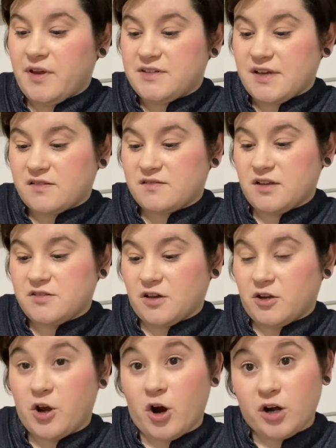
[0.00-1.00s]
test knits
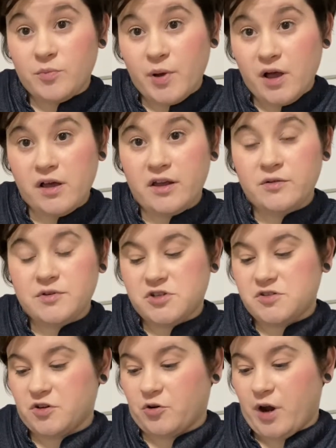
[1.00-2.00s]
on Yarn Pond, which
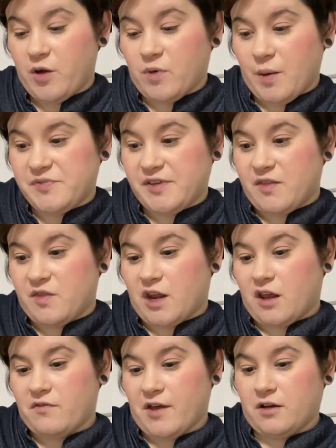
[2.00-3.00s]
is a great website that
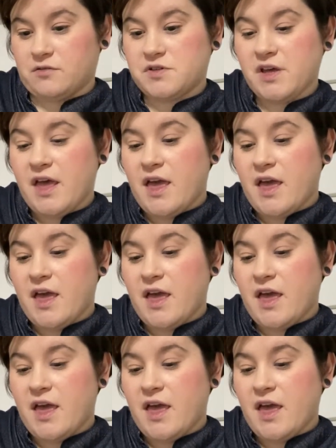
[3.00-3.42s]
I found,